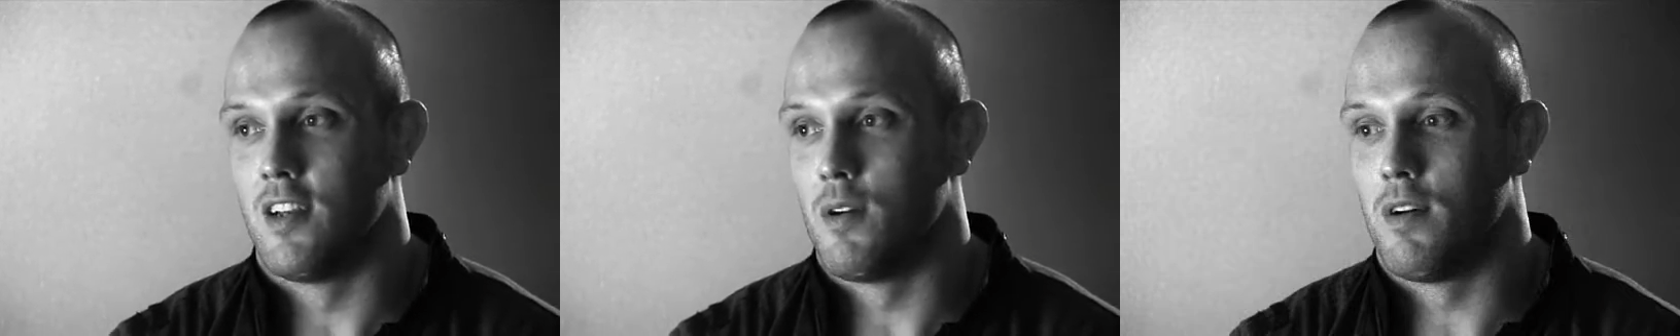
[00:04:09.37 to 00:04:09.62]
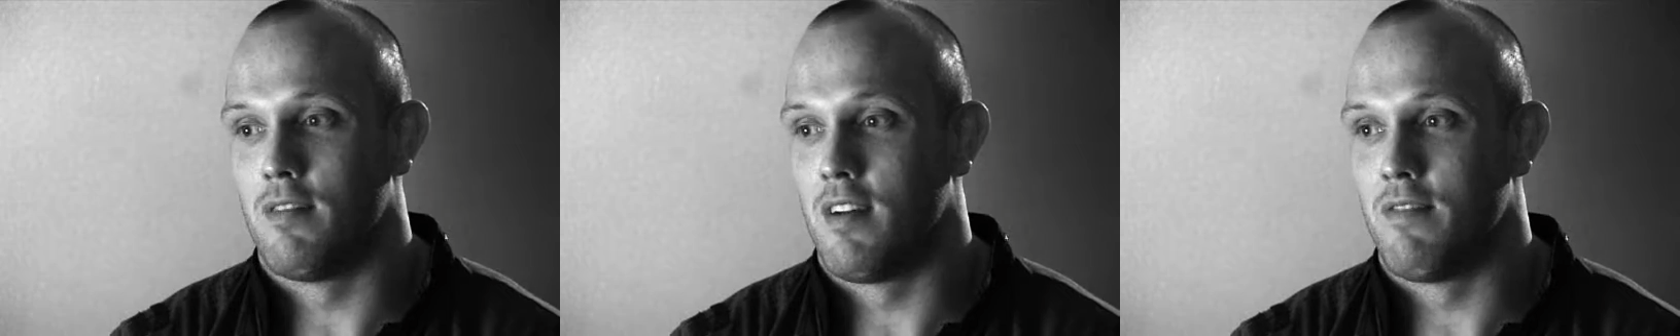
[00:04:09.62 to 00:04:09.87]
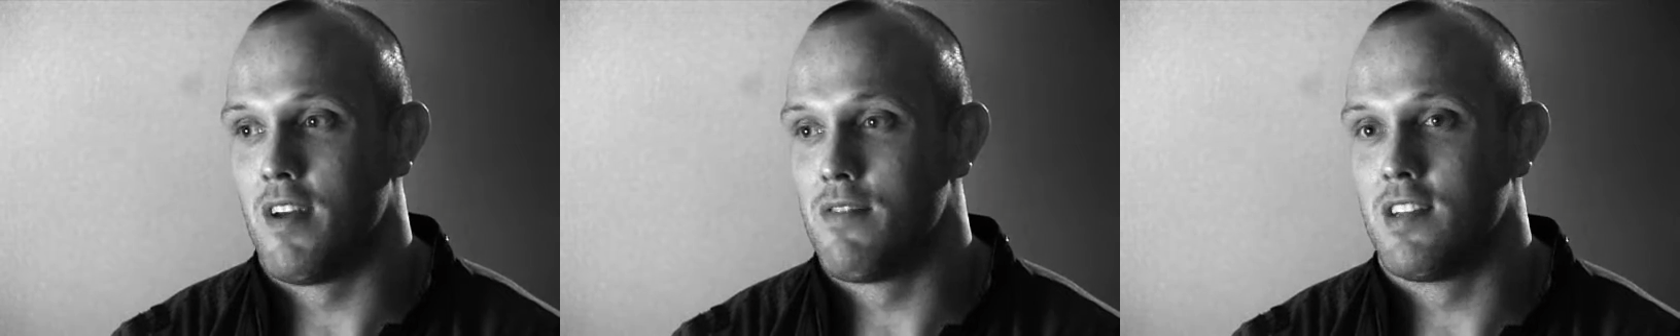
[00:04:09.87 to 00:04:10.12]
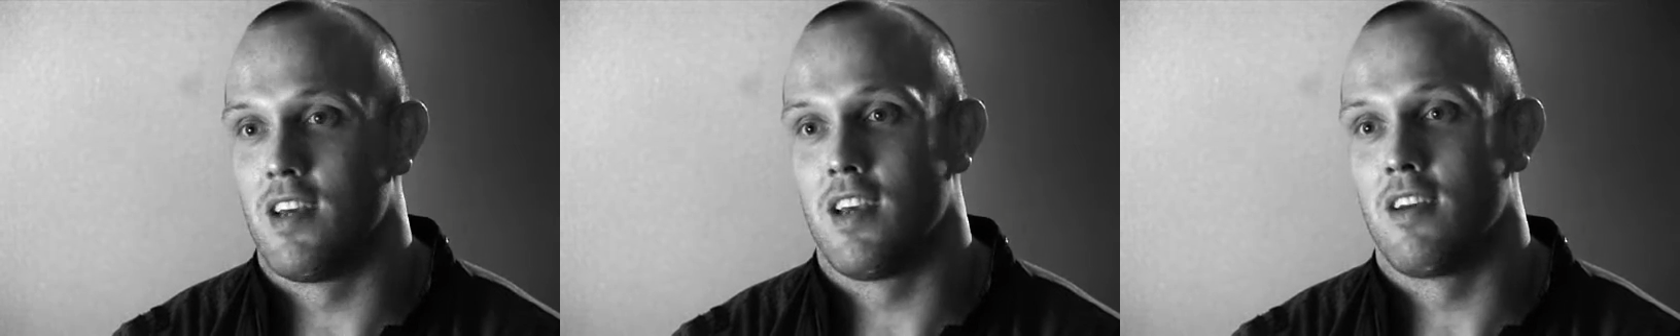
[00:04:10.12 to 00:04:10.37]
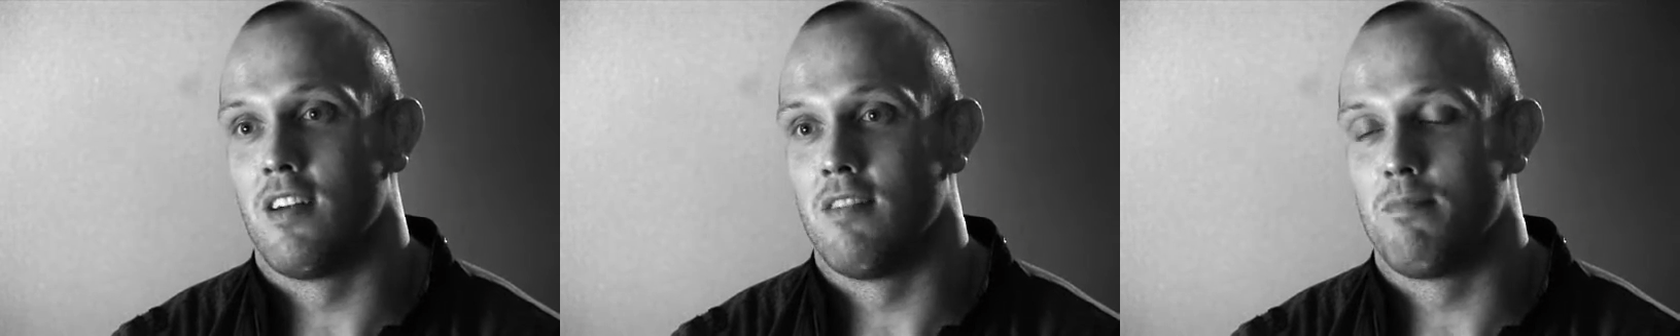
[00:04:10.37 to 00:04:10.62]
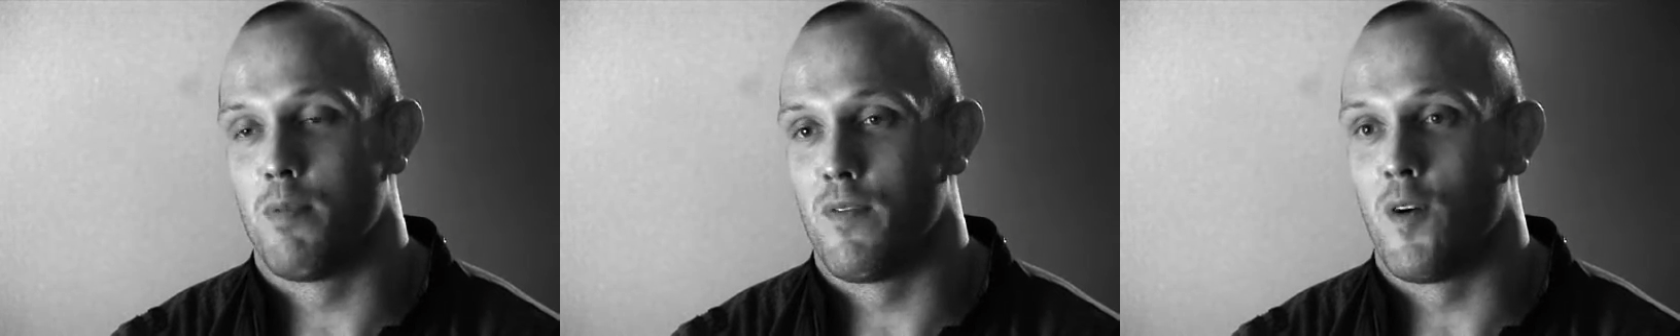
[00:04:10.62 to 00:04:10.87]
You know, I've never taken
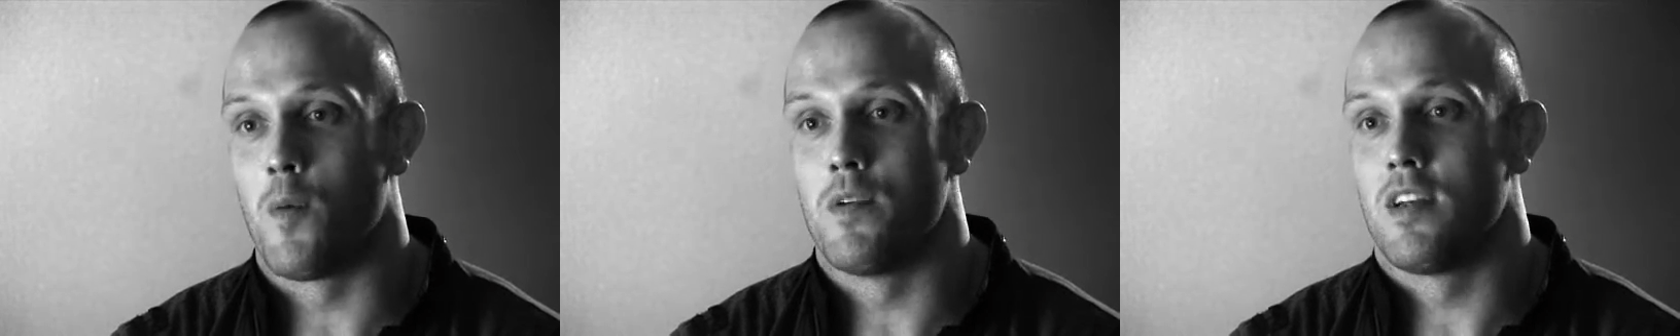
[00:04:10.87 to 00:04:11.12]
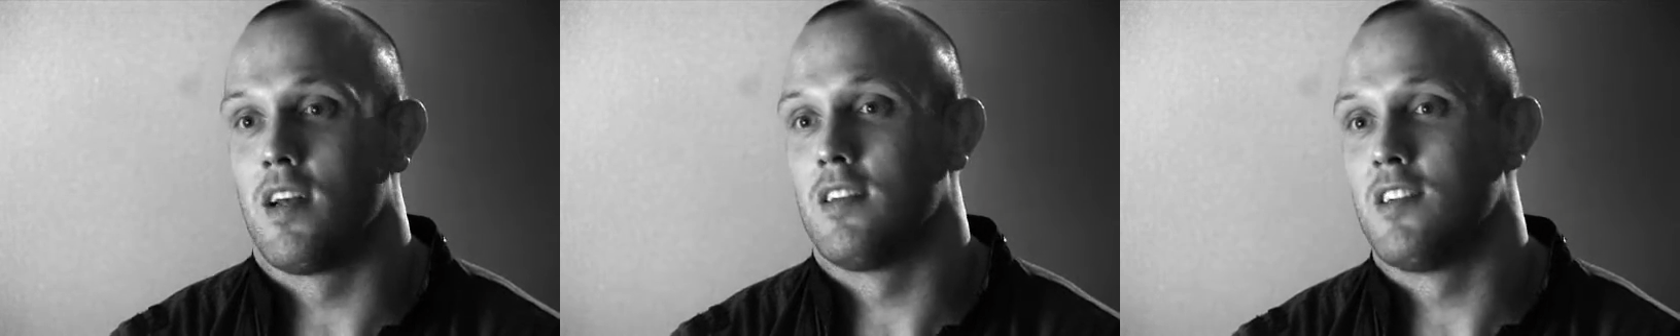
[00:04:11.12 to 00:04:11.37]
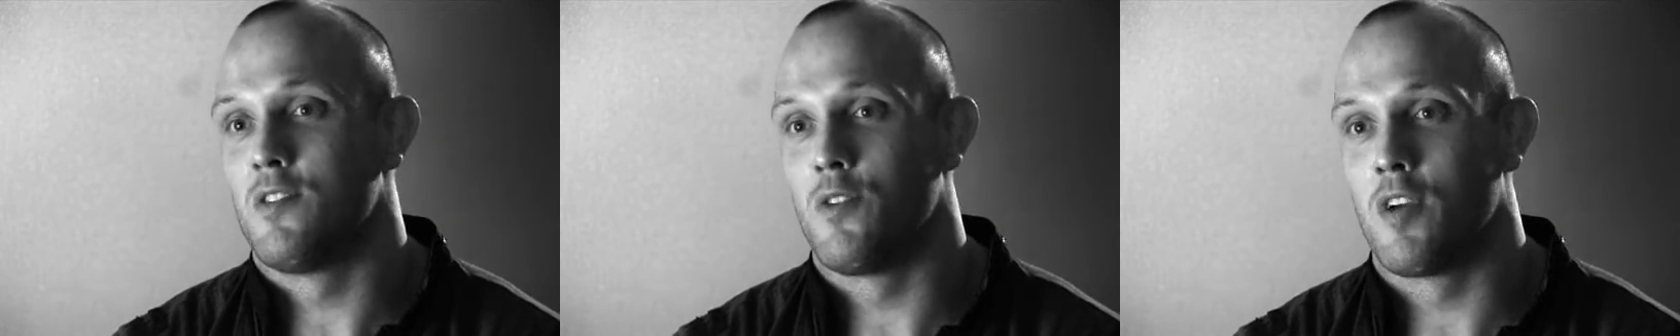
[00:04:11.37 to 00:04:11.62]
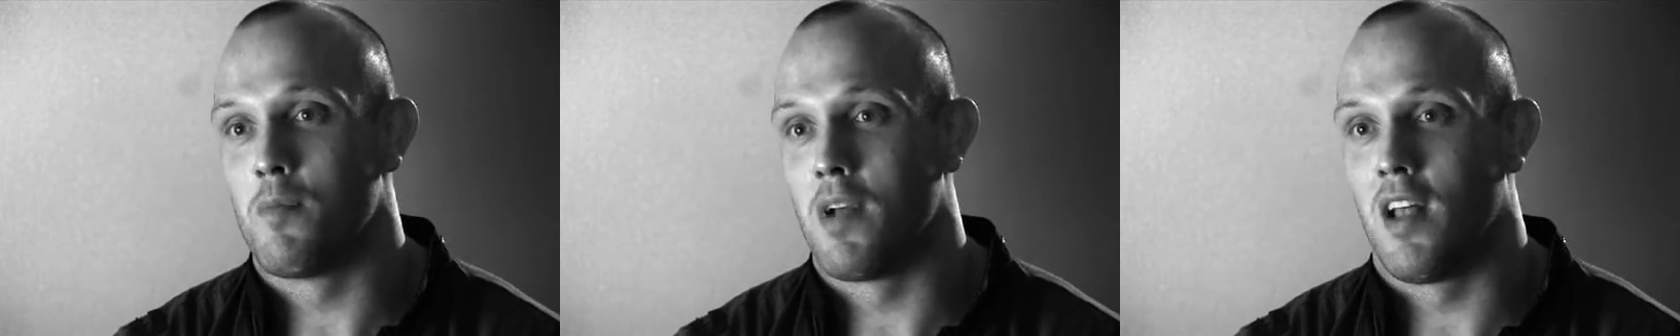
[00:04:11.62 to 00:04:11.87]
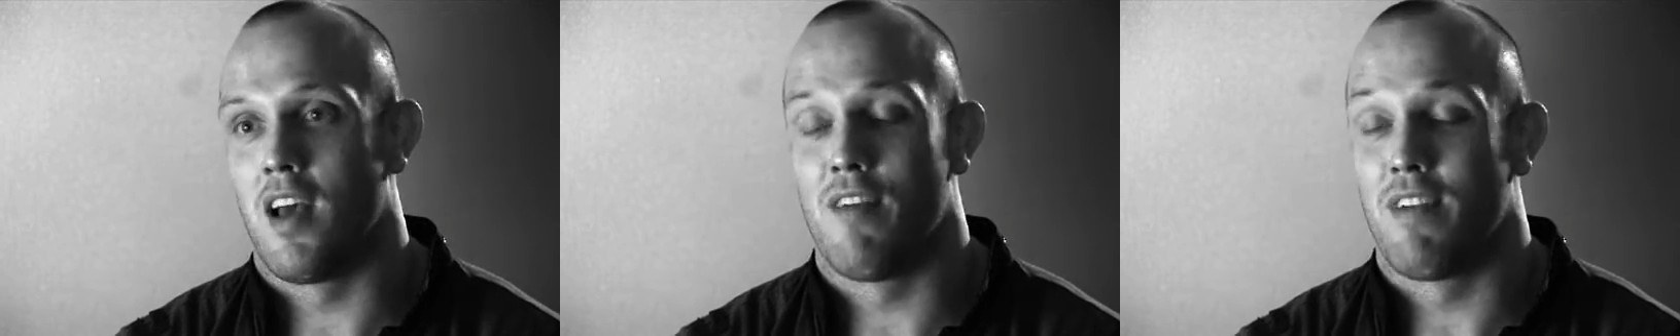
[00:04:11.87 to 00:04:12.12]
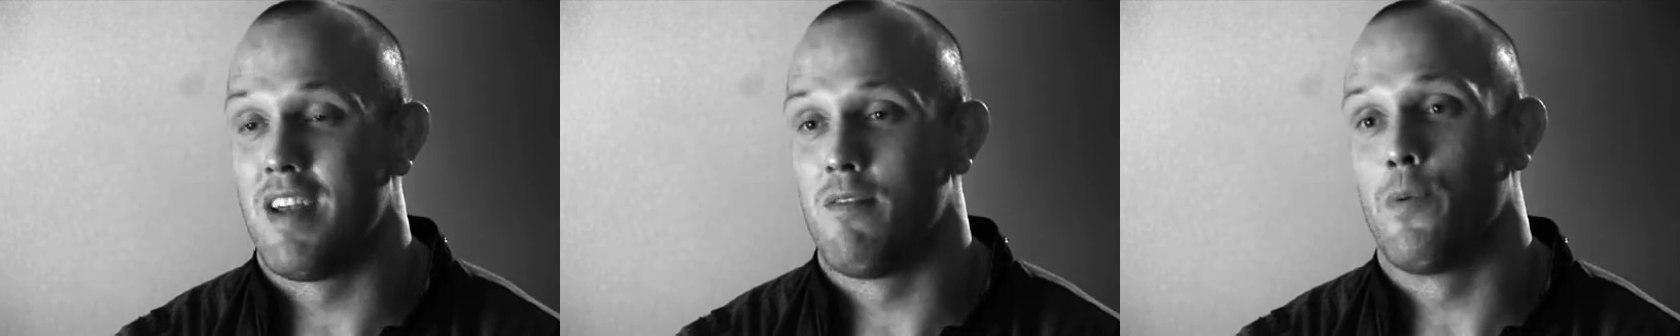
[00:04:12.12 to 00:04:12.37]
a performance-enhancing drug in my
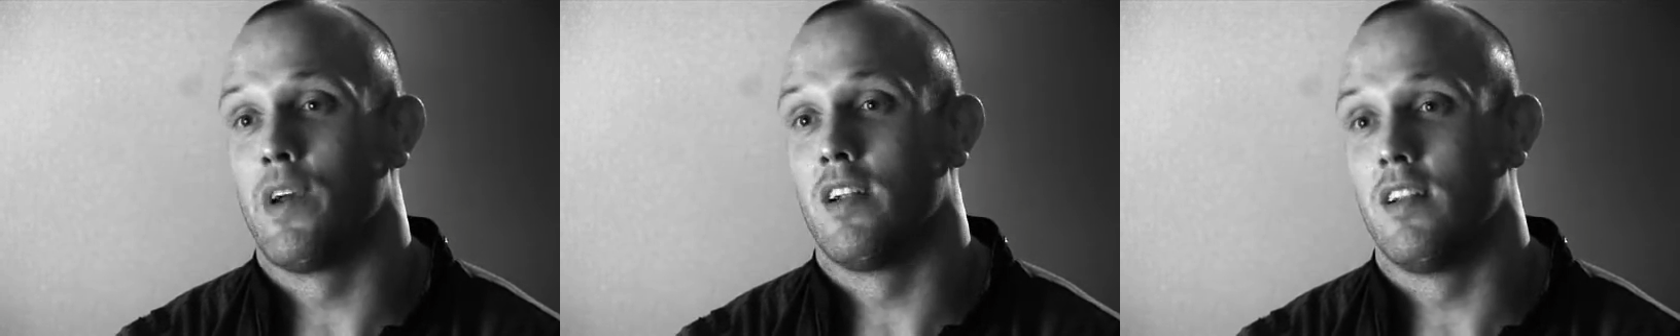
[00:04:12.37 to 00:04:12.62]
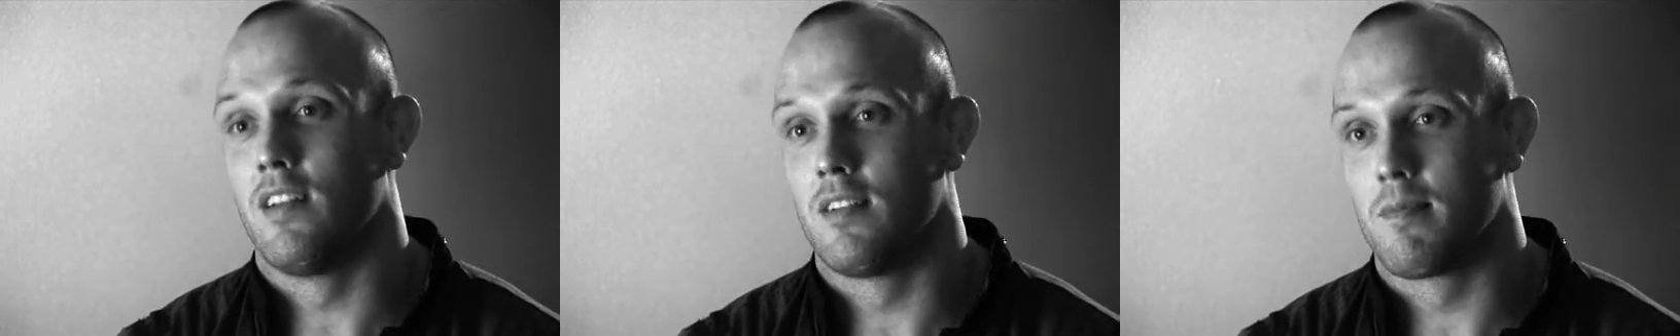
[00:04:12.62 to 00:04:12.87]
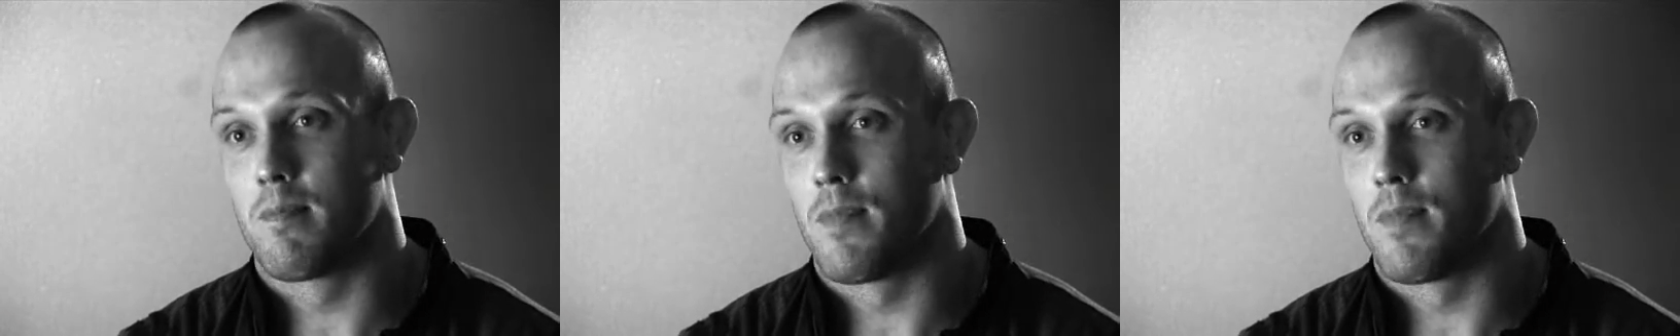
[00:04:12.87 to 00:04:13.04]
life. I never will.